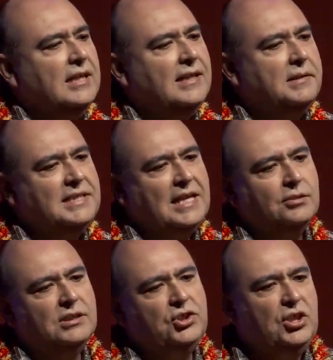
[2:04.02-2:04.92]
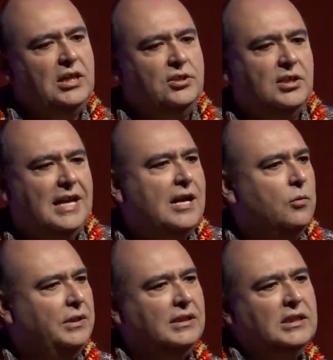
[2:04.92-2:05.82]
that is actually changing
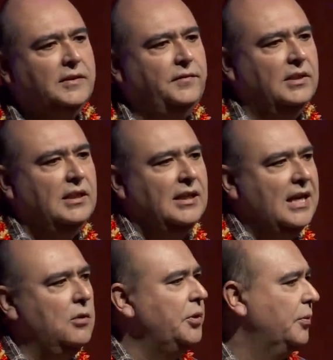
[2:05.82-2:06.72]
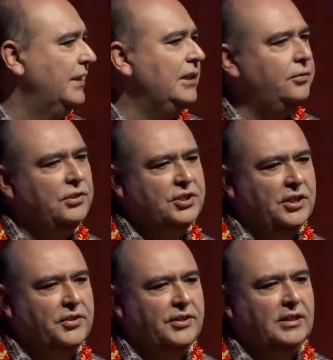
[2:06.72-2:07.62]
how we live, how we relate to each
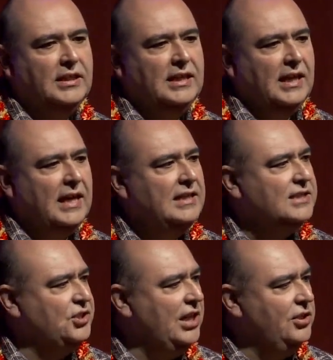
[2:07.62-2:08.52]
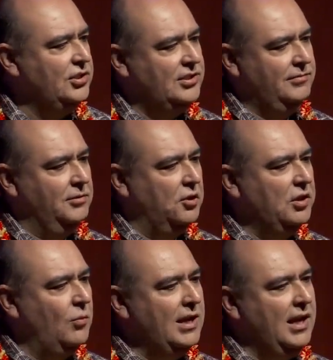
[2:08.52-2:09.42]
other, and it changes,
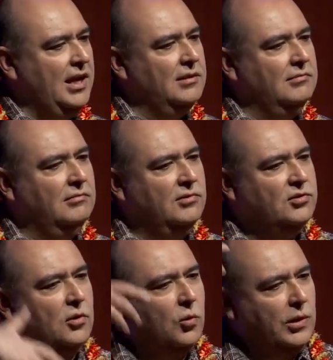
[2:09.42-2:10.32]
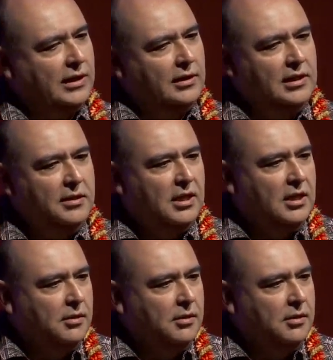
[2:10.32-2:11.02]
on the one hand, so quickly,